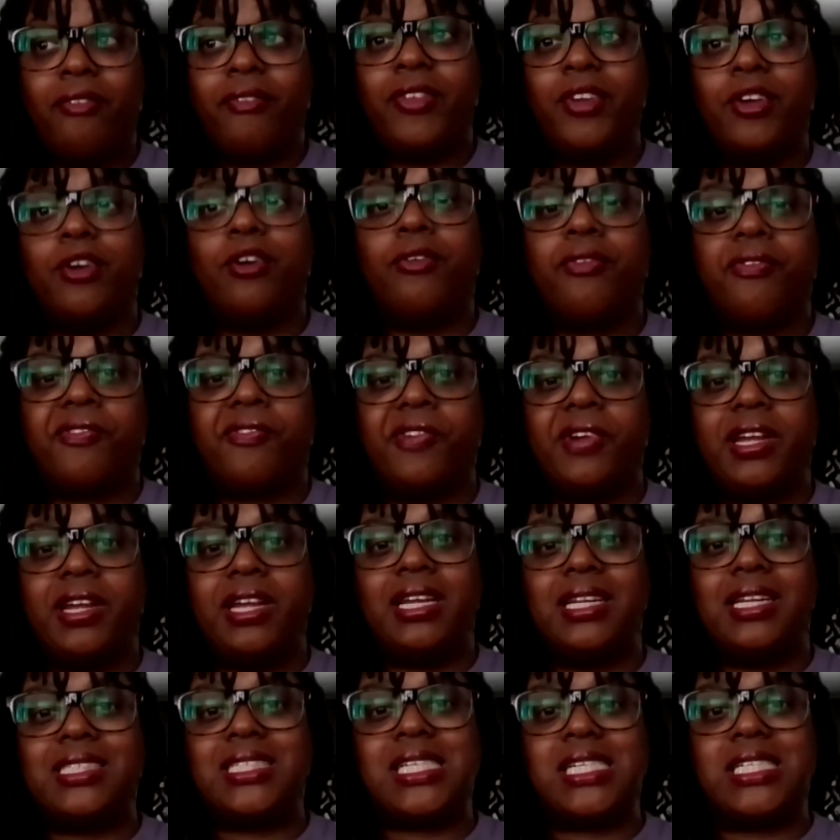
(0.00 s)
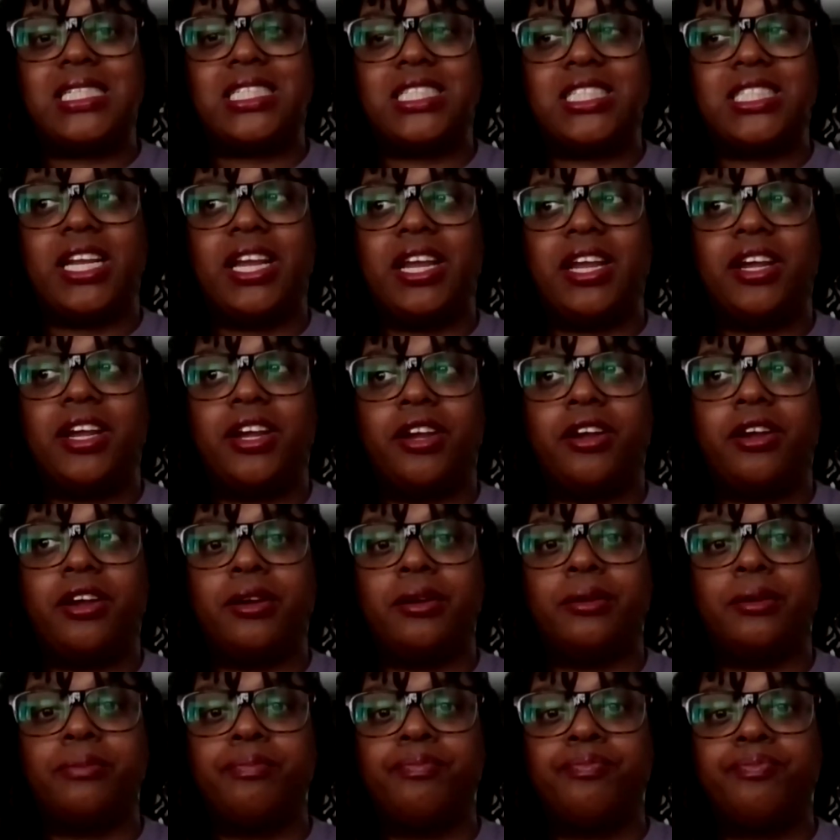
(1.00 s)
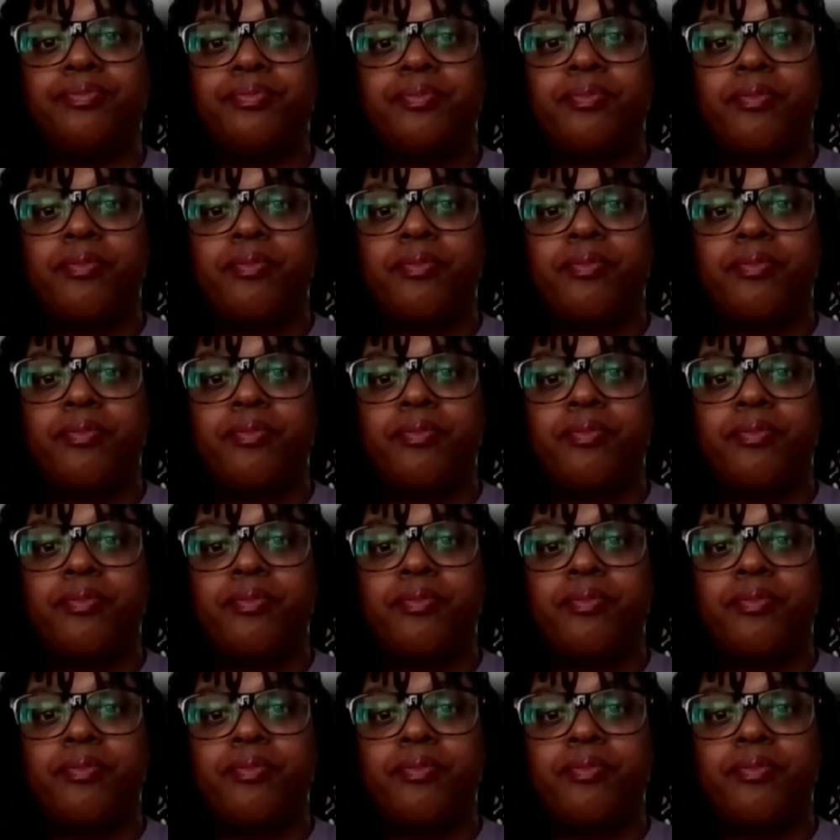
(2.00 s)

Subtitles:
feel free to share